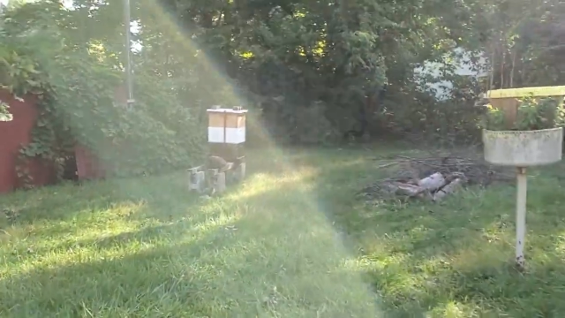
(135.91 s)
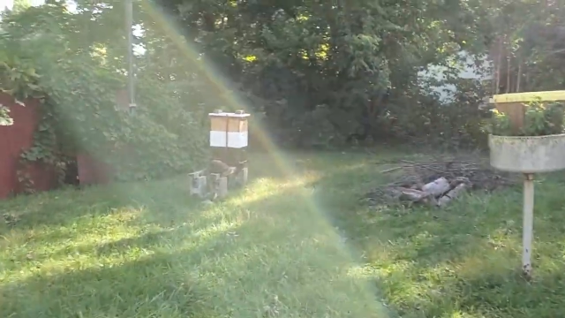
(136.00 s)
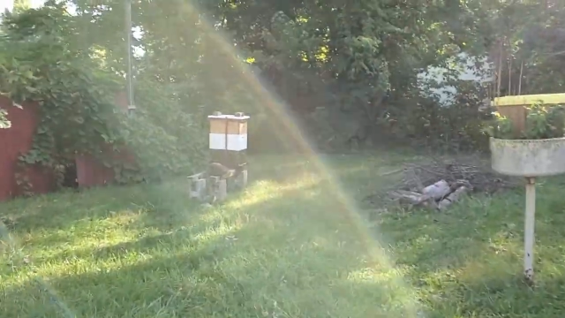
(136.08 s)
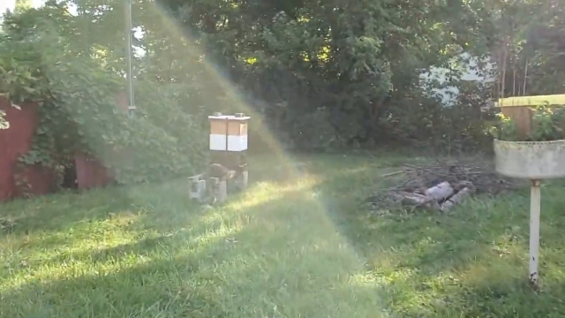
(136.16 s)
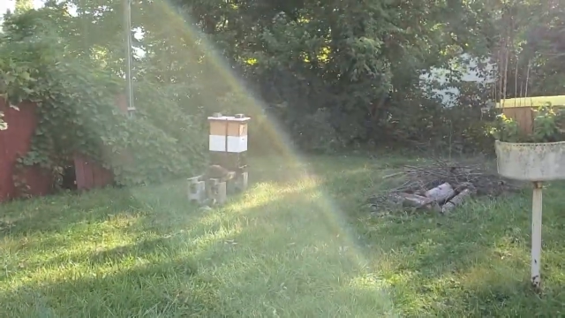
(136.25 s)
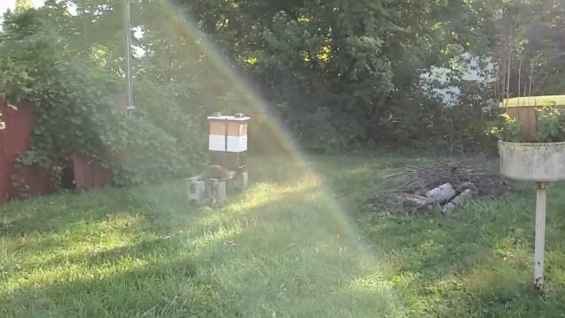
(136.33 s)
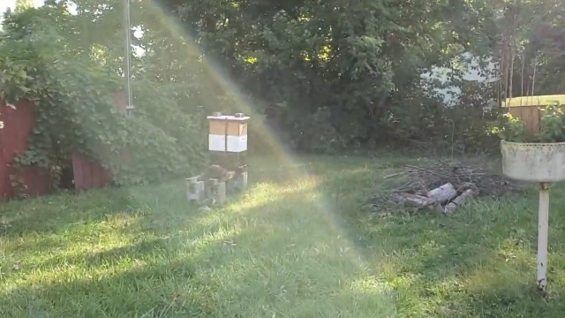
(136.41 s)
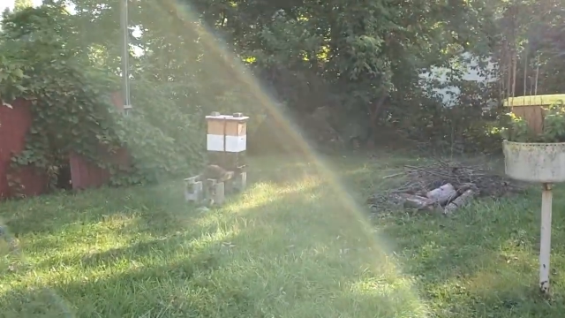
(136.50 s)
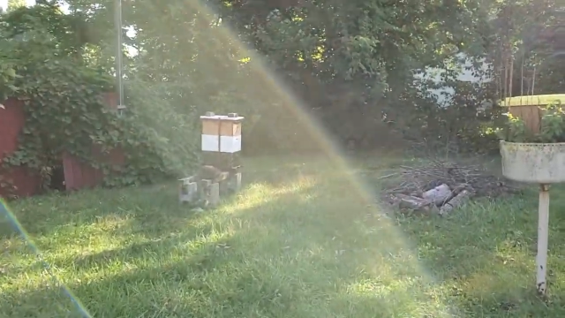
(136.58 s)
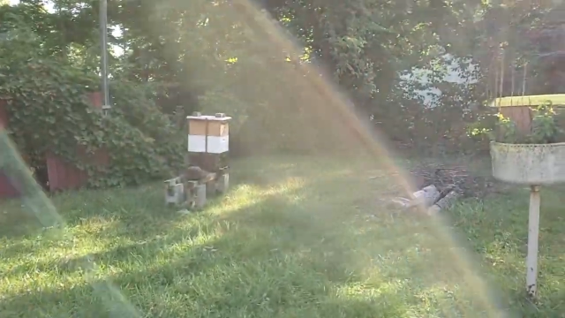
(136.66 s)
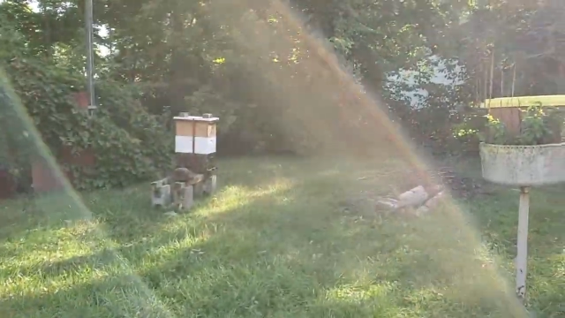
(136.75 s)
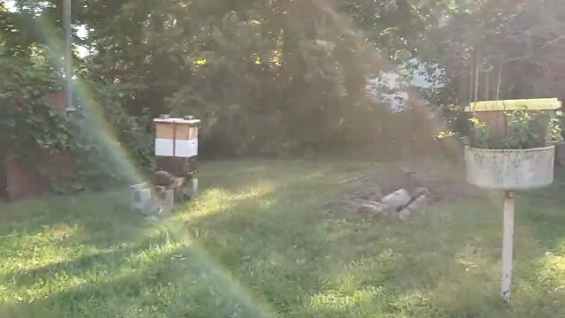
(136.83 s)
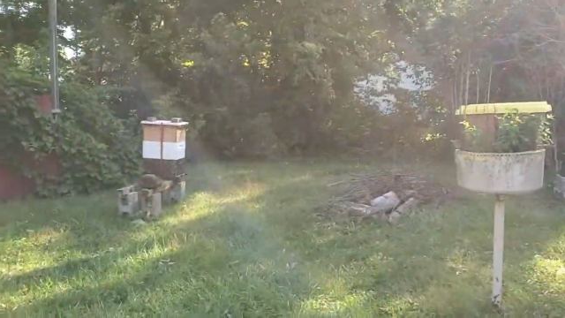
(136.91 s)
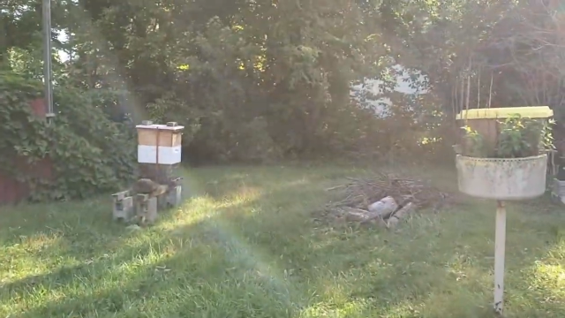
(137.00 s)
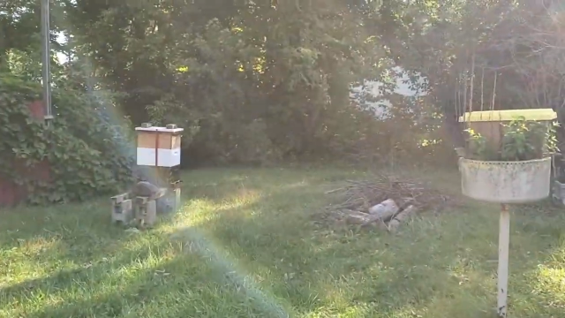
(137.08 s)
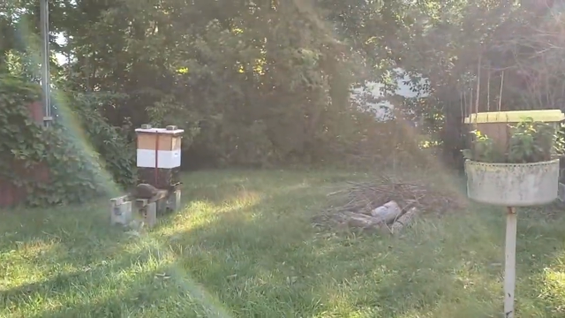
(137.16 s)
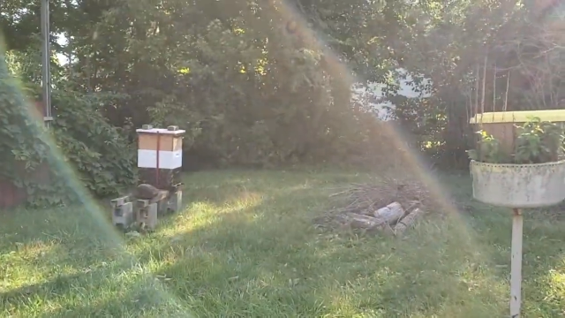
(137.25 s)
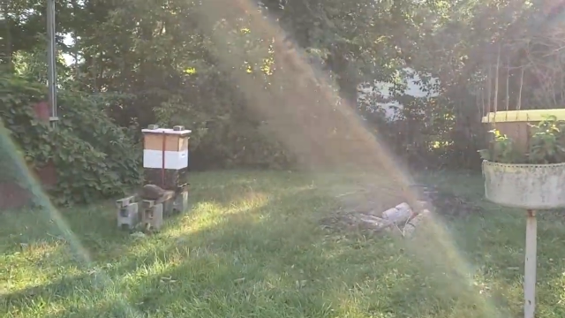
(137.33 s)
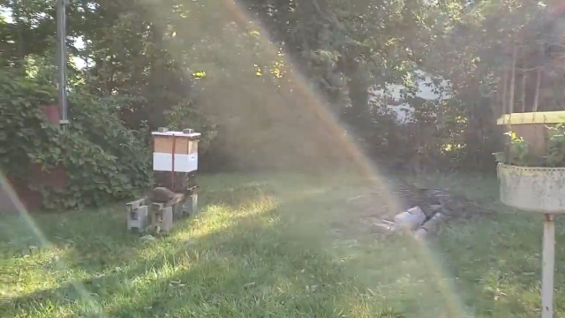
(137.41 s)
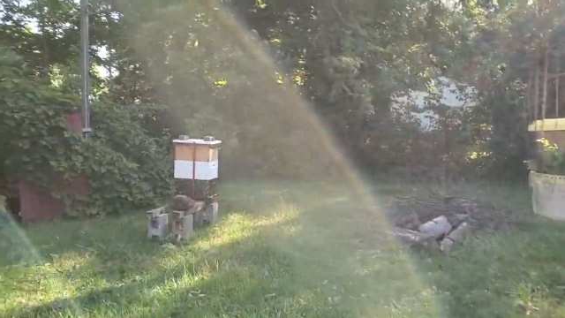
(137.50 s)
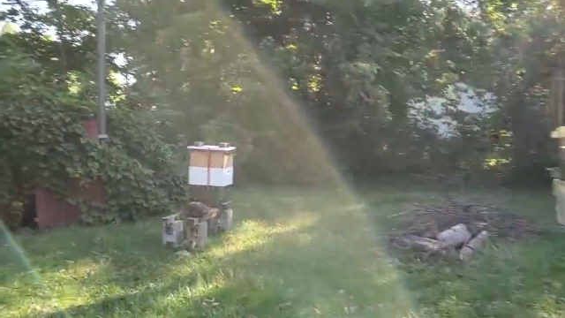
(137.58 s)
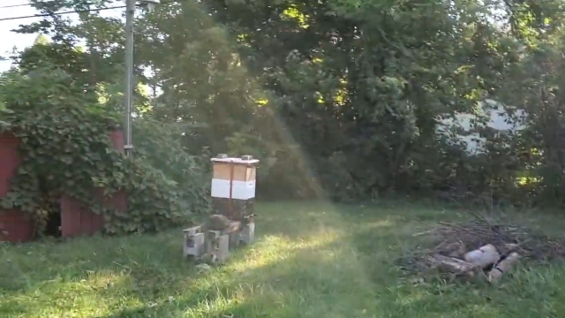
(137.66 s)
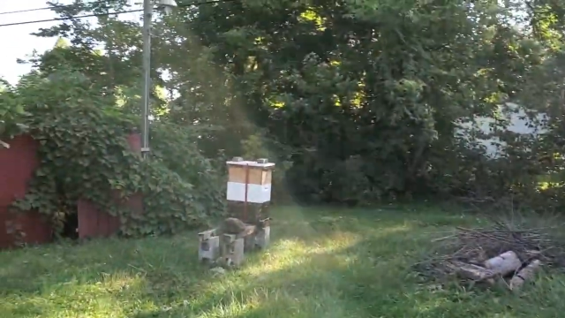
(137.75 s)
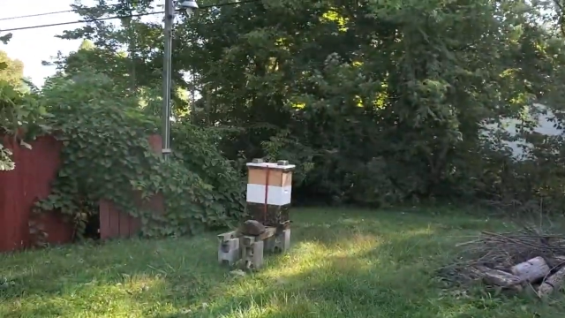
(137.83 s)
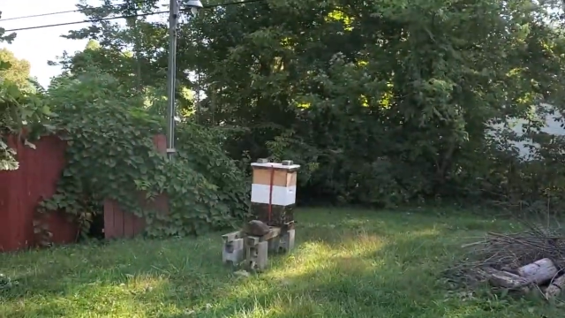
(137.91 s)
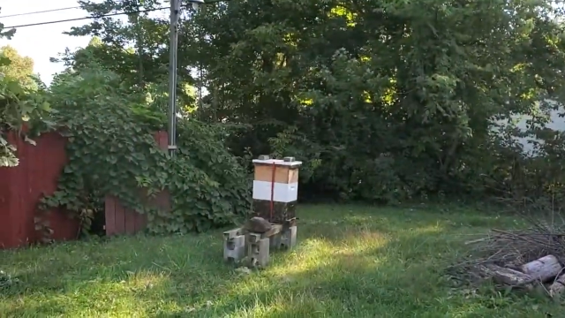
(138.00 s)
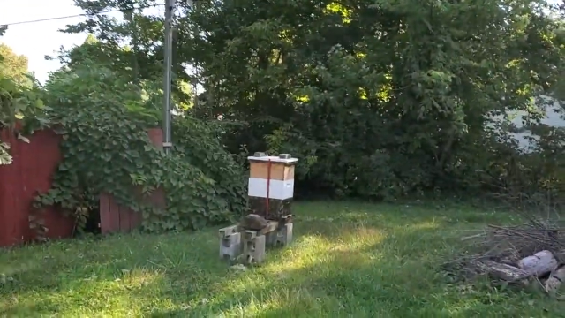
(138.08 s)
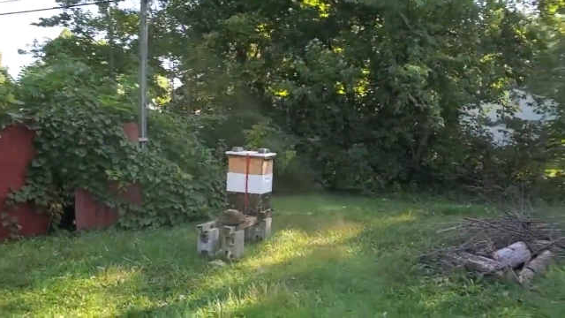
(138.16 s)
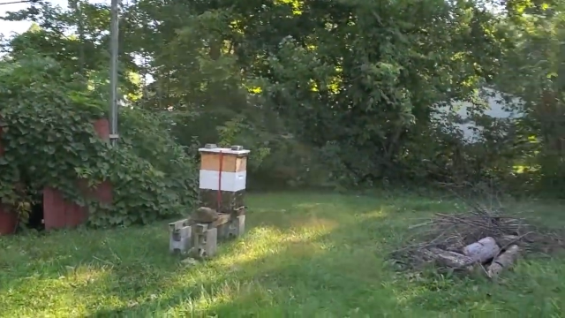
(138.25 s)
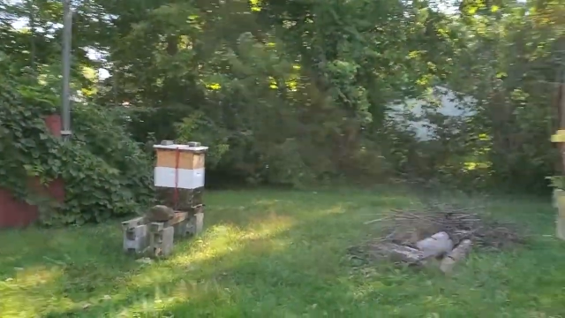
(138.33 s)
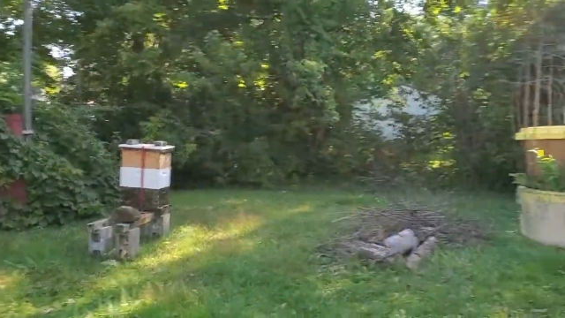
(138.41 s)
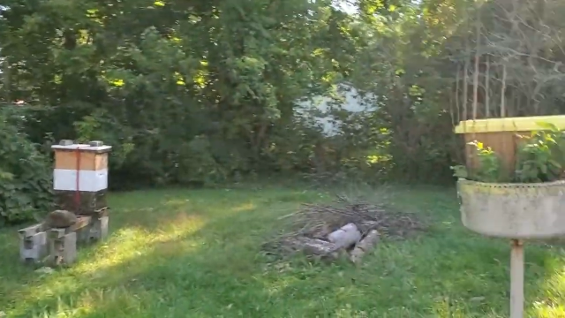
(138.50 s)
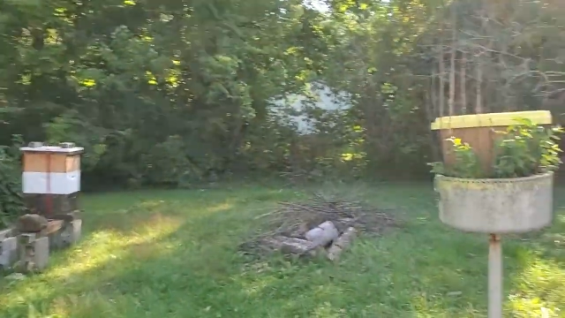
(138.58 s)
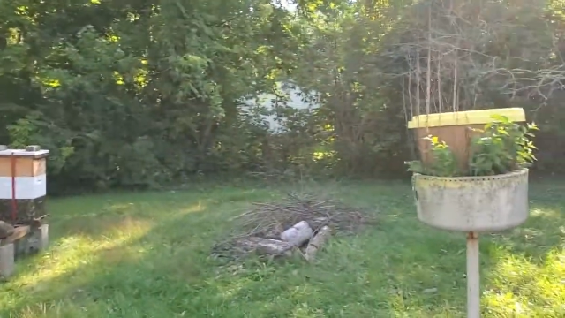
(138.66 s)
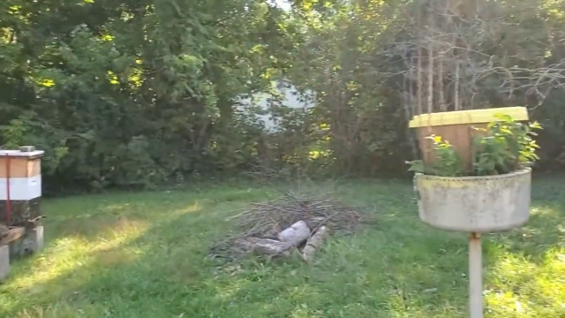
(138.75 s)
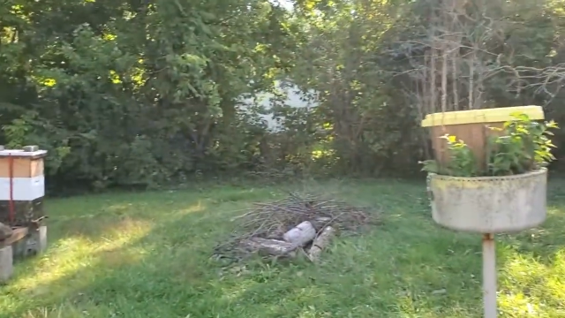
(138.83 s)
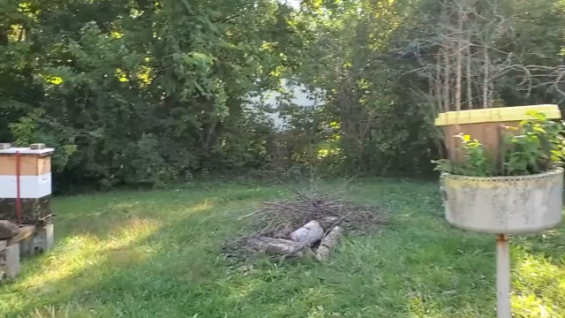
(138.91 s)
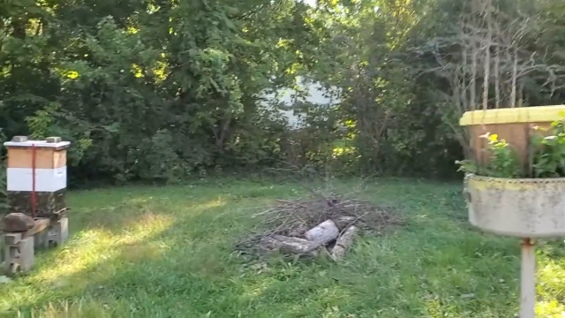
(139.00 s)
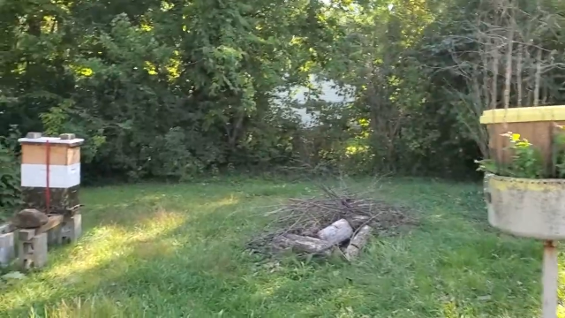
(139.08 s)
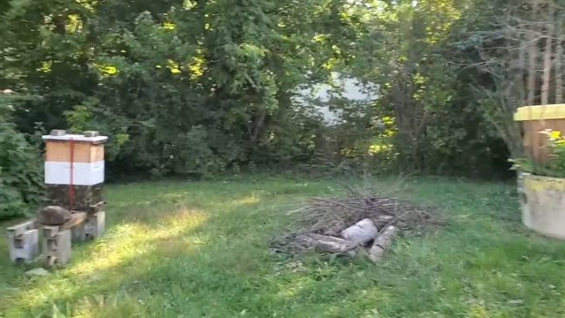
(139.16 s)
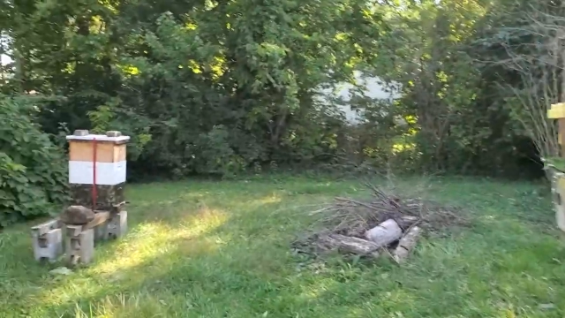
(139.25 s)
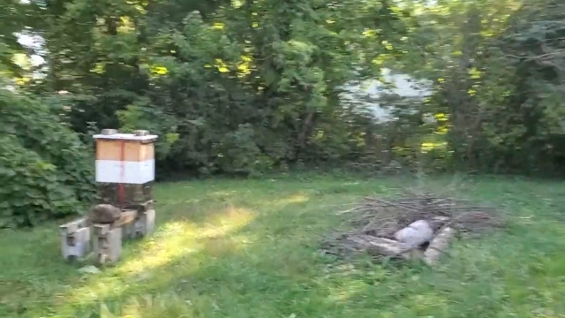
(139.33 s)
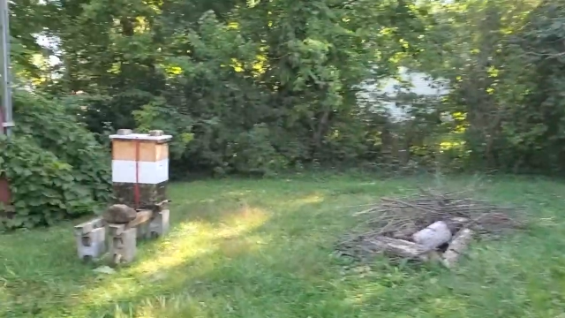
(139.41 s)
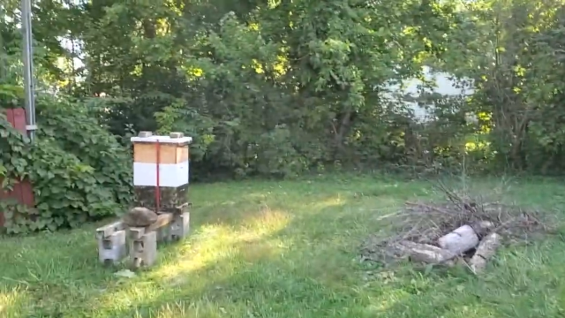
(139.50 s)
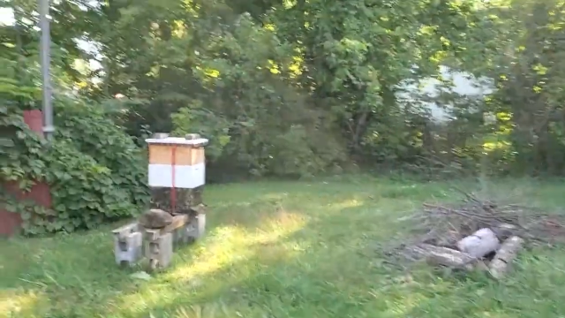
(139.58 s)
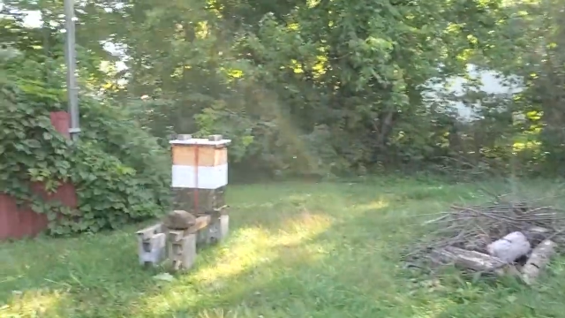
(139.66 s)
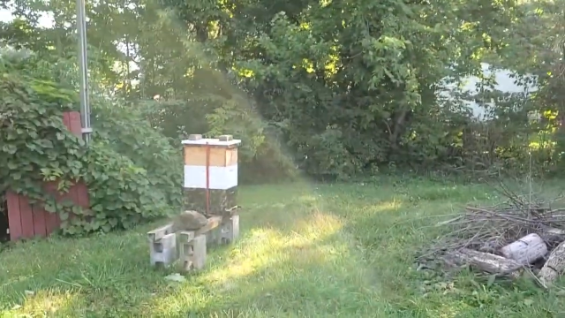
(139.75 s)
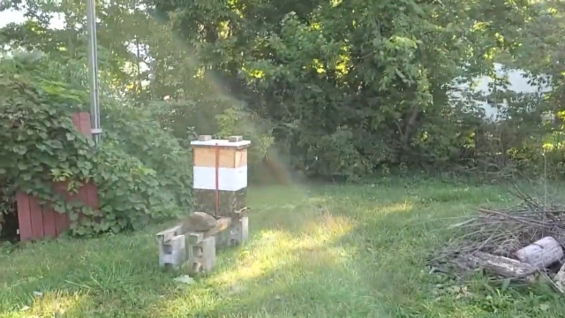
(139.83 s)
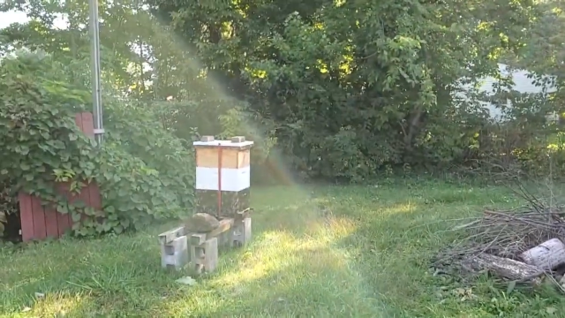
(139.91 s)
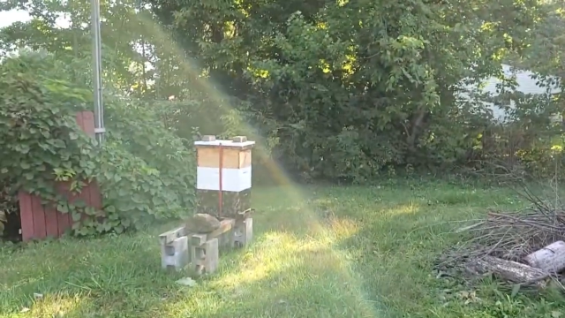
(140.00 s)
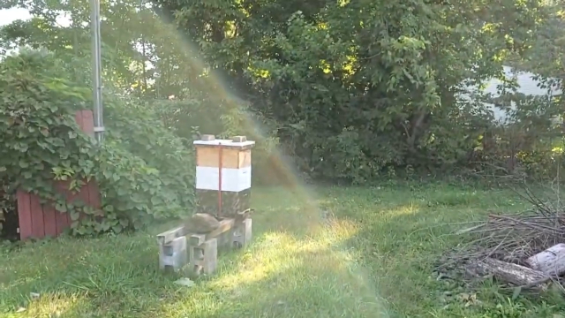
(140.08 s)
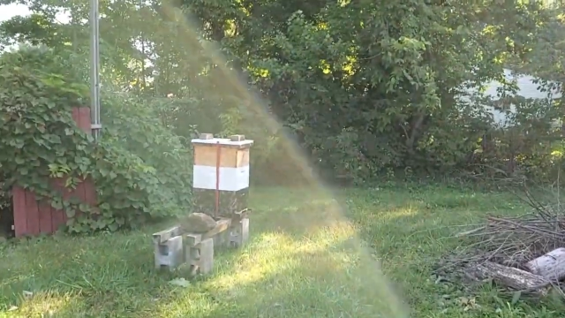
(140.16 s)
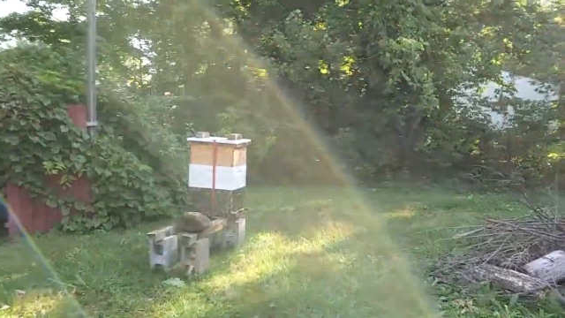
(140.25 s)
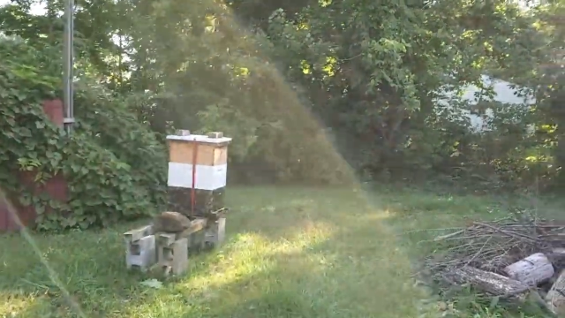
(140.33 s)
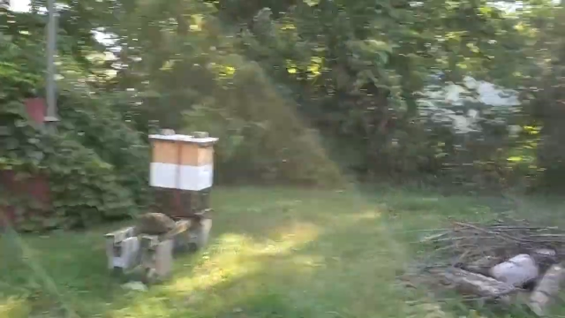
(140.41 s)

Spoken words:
[unreadable: no face in view]